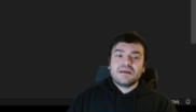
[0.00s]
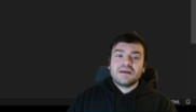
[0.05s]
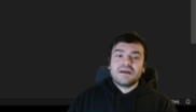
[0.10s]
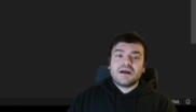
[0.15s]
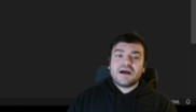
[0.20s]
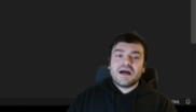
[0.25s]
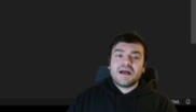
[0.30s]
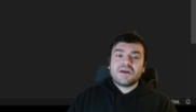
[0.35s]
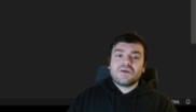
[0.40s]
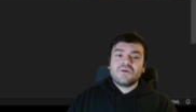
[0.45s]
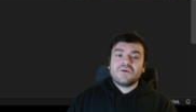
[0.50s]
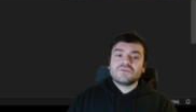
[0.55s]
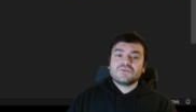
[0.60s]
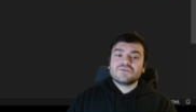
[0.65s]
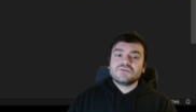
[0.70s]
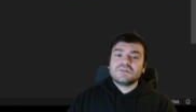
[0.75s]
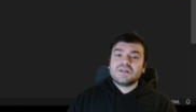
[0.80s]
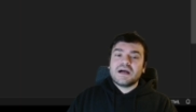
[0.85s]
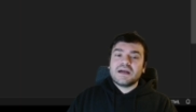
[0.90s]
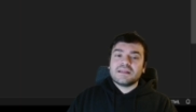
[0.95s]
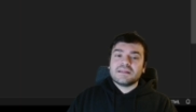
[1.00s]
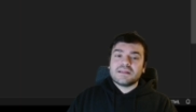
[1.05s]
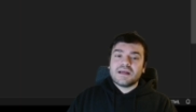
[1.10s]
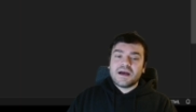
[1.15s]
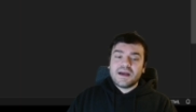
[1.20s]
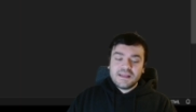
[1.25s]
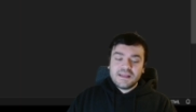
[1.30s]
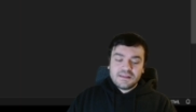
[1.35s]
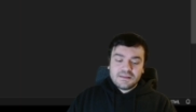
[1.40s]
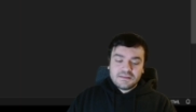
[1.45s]
I go to line
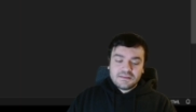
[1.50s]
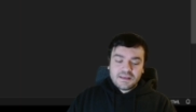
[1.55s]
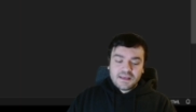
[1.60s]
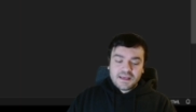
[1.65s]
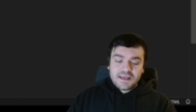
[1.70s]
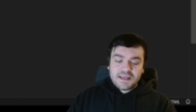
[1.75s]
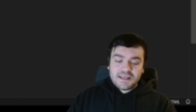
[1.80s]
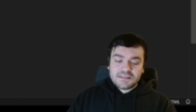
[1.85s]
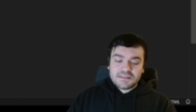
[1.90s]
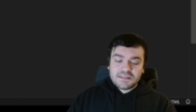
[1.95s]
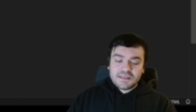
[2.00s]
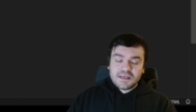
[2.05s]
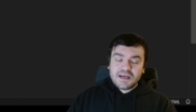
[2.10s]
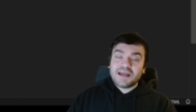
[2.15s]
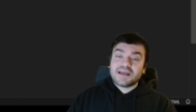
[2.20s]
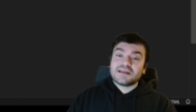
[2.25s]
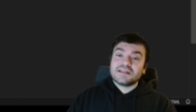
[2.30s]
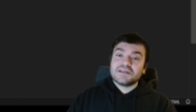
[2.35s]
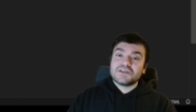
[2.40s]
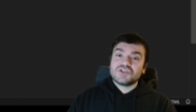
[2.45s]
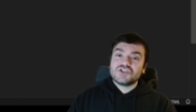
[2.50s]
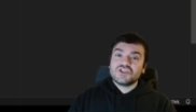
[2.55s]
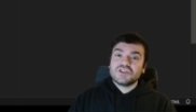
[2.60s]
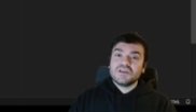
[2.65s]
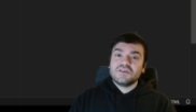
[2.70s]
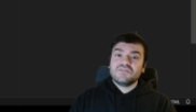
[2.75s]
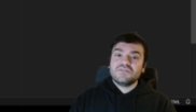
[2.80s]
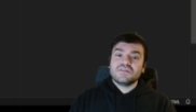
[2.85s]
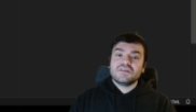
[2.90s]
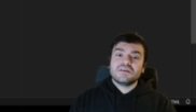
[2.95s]
9 and I click
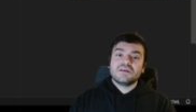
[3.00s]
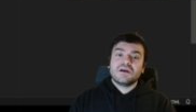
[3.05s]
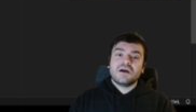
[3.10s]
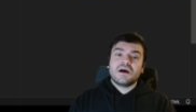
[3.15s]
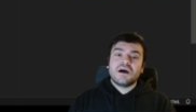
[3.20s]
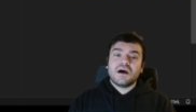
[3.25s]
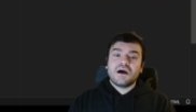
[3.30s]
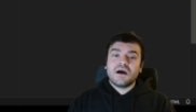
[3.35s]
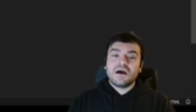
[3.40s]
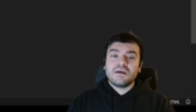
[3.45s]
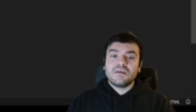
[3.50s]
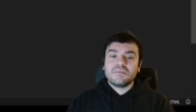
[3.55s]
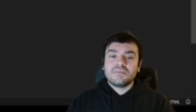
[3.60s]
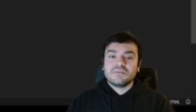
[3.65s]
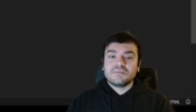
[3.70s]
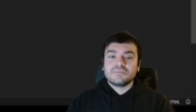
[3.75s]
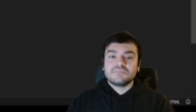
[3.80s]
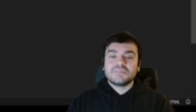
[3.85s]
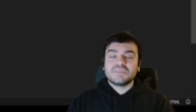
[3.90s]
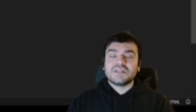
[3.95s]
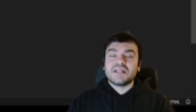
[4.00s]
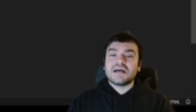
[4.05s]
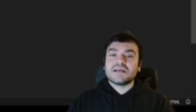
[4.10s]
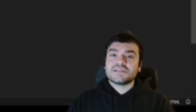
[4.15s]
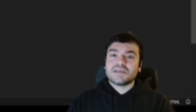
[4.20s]
Shift plus